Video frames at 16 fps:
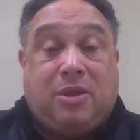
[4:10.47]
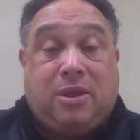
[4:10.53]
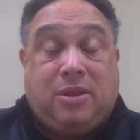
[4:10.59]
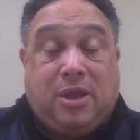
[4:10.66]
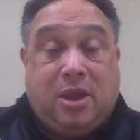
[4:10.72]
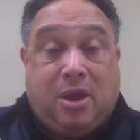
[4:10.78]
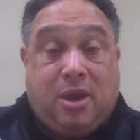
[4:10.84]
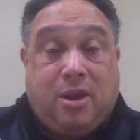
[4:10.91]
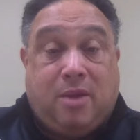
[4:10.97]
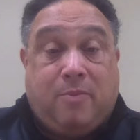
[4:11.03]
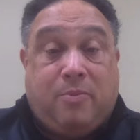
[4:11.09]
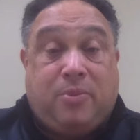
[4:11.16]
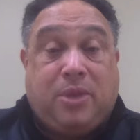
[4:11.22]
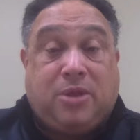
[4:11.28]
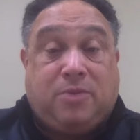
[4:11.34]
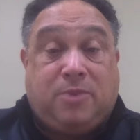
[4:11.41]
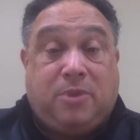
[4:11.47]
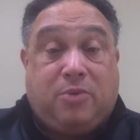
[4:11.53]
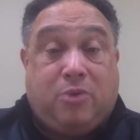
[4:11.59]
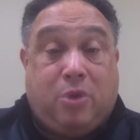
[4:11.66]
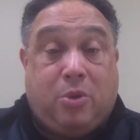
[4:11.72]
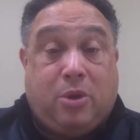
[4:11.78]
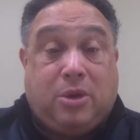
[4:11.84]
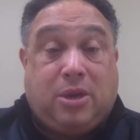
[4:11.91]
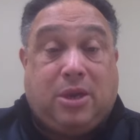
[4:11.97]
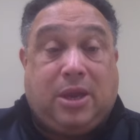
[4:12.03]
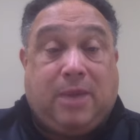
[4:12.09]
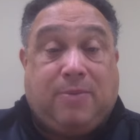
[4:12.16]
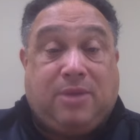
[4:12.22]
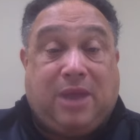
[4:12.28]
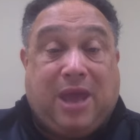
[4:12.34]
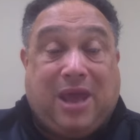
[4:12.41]
the item that's been ruined and
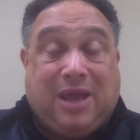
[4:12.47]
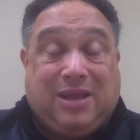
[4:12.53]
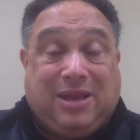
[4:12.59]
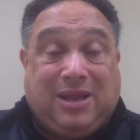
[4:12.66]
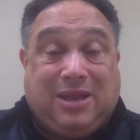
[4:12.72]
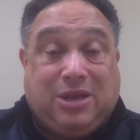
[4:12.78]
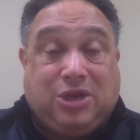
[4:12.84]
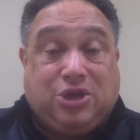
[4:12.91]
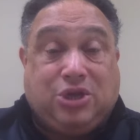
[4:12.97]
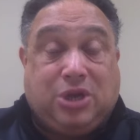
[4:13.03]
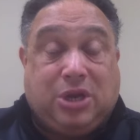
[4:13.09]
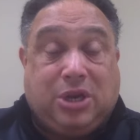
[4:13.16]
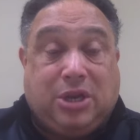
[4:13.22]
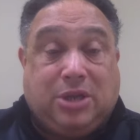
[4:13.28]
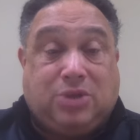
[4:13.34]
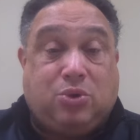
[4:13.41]
keeps it at the condition it is,